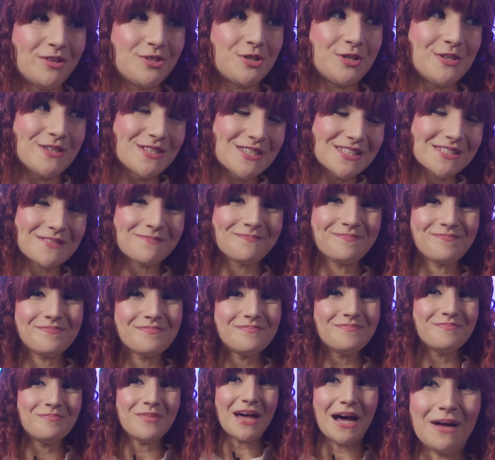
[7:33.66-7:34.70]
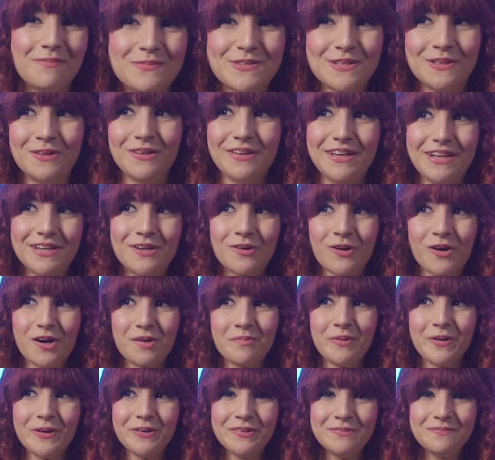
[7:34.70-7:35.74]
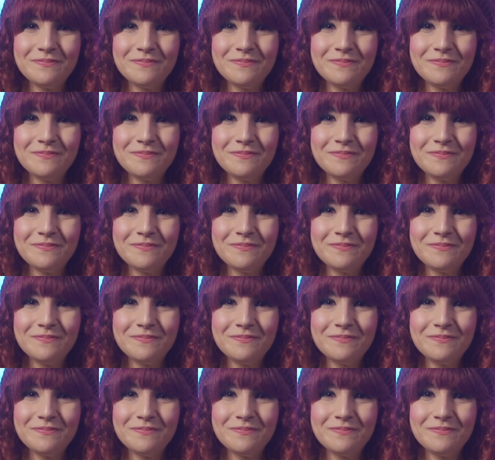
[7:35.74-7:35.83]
which is absolutely adorable.